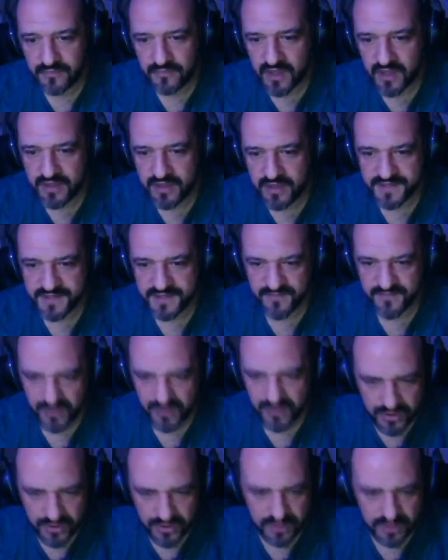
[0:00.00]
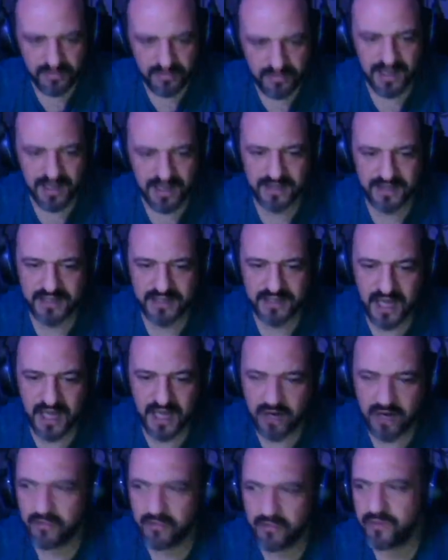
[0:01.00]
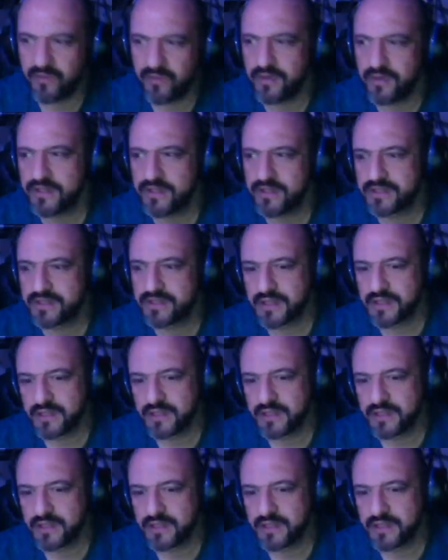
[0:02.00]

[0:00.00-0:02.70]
There's fusion plants, armories.